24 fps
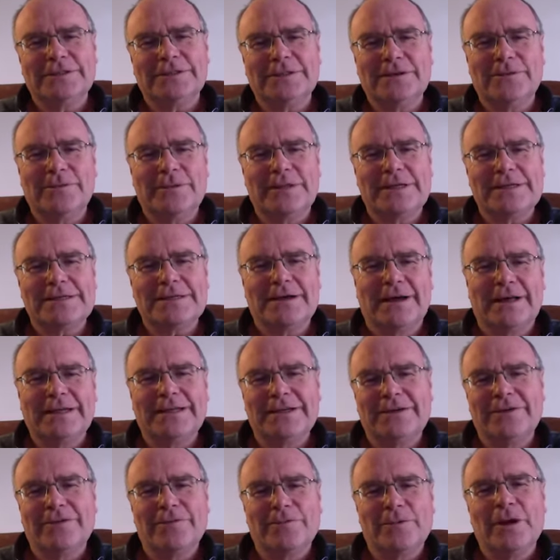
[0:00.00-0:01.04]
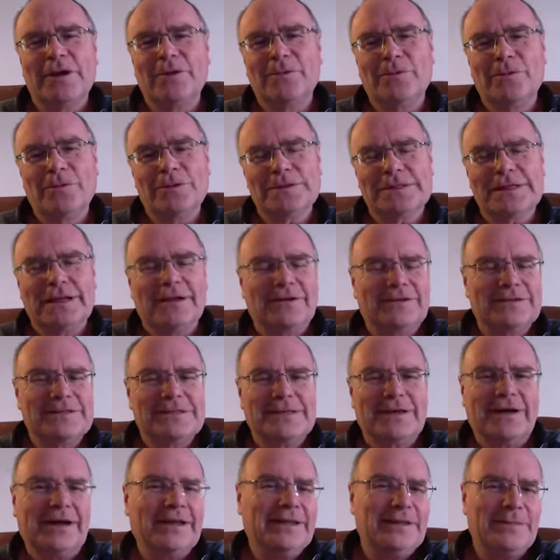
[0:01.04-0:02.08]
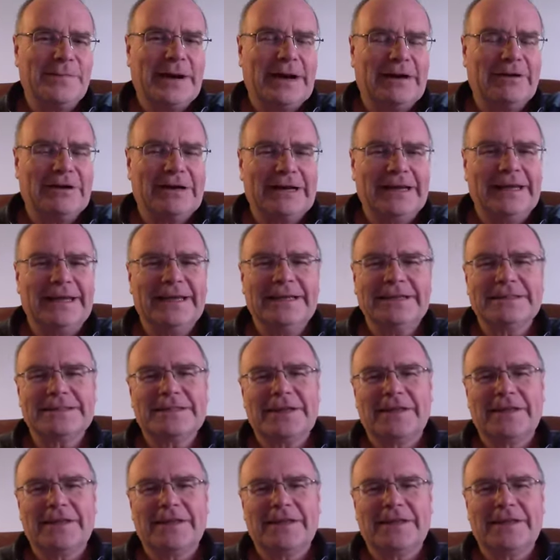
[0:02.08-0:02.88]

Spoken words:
to do with this idea of one who walks alongside, the paraclete.